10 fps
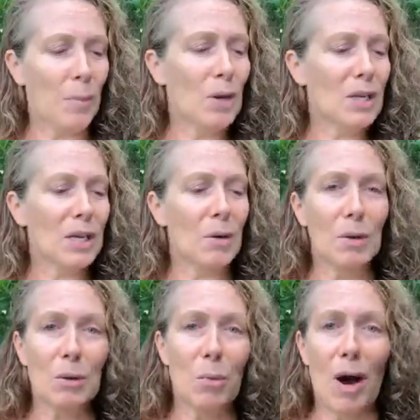with a
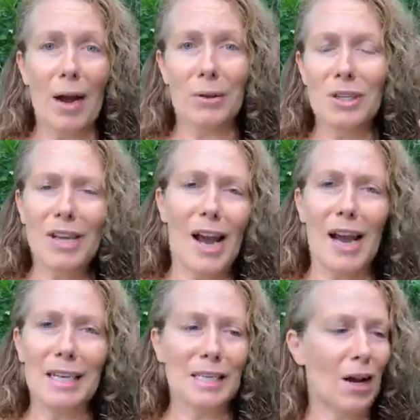with a wild
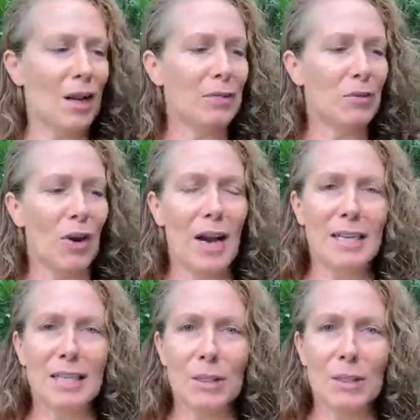hardy kind of variety.